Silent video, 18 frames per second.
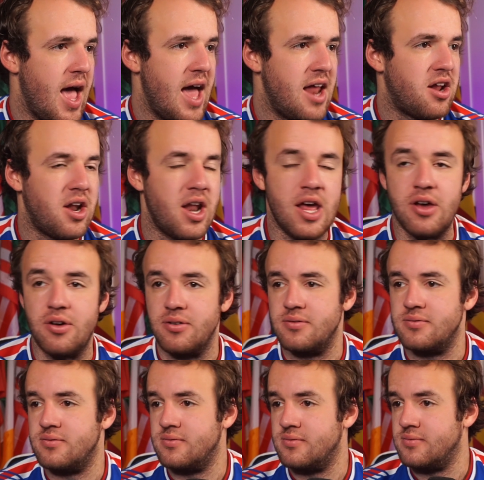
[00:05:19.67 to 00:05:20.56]
I don't know.
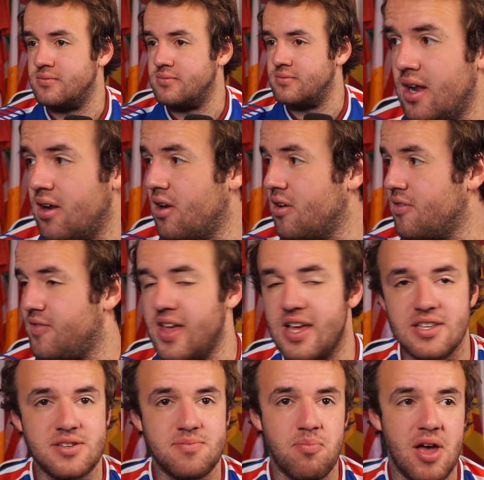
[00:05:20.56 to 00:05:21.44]
I don't know if
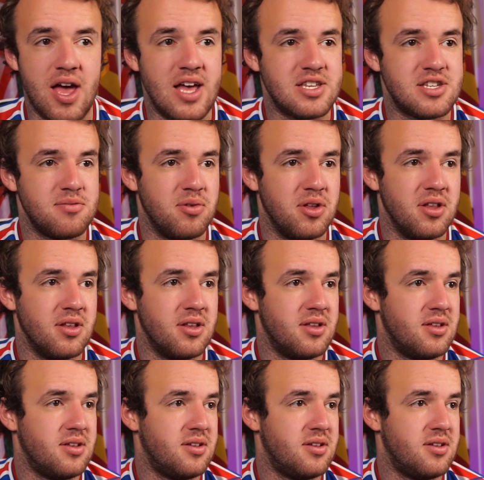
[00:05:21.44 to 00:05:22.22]
that's possible.